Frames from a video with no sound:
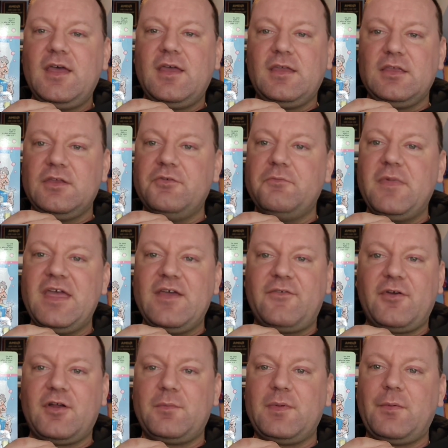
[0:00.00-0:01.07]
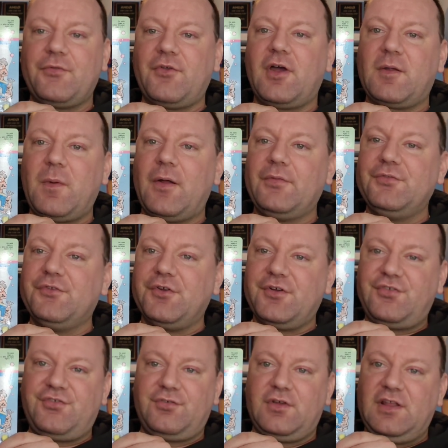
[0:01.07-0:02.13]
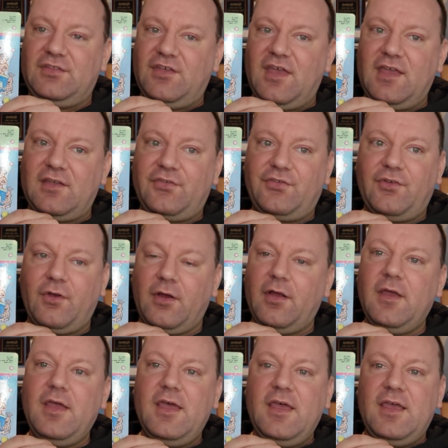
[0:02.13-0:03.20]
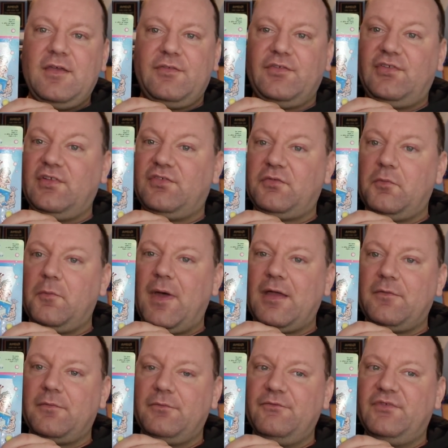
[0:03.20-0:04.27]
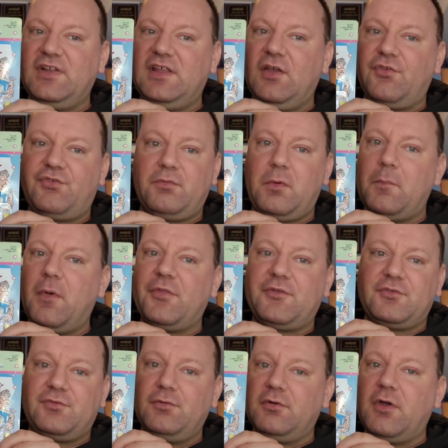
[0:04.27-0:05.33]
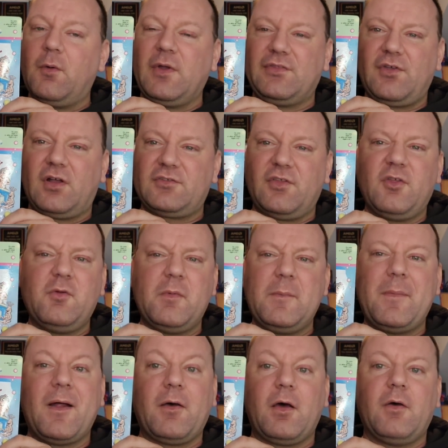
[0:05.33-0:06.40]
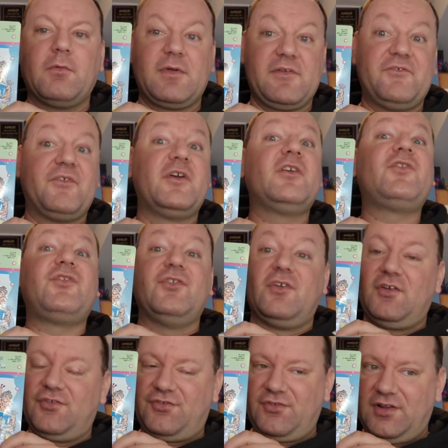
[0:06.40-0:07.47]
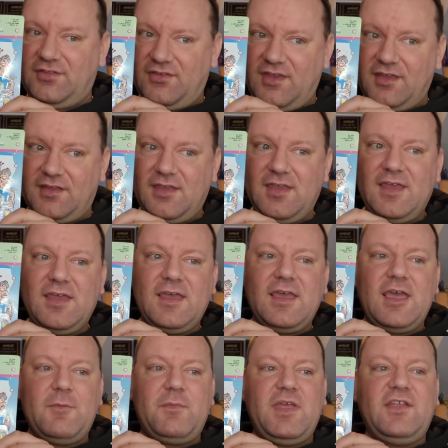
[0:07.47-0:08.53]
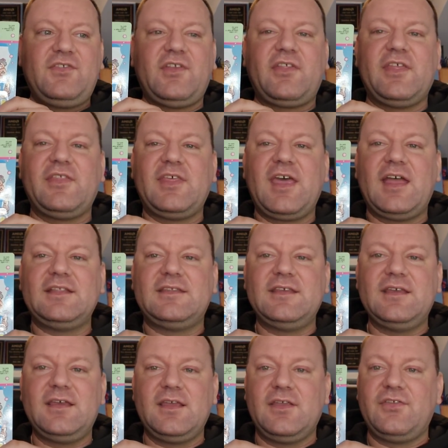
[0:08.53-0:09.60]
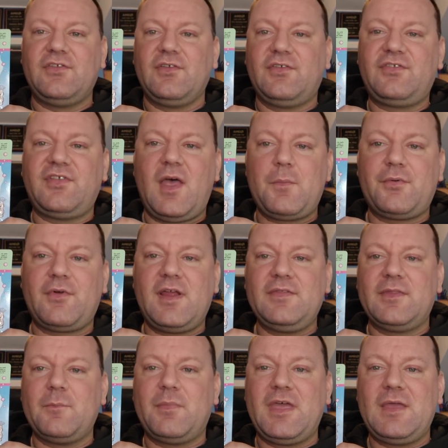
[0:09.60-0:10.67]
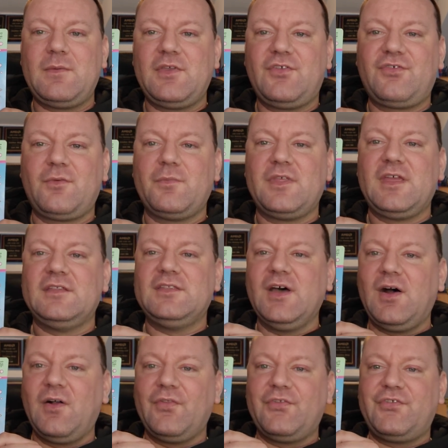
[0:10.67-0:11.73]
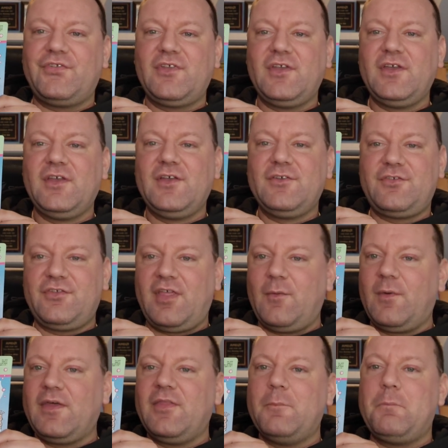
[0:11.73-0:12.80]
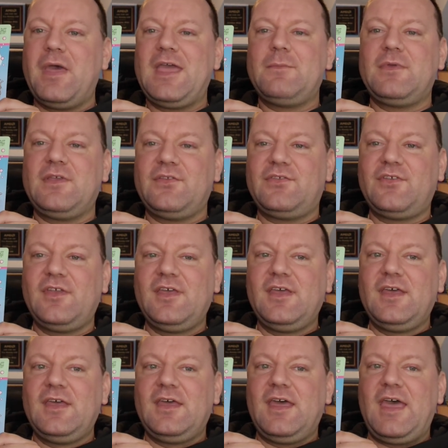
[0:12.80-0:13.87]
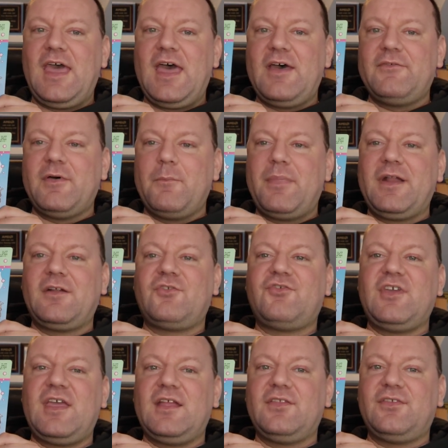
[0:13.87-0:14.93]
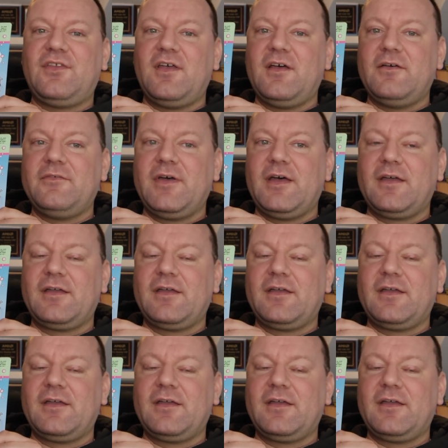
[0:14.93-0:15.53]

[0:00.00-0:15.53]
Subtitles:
you may have heard people talk about nursery tanks. Or if you've seen some of my videos from a month or two ago, we talked a little bit about a reverse nursery tank. And basically, the idea is you separate the babies from the adults so that way the babies have a better chance of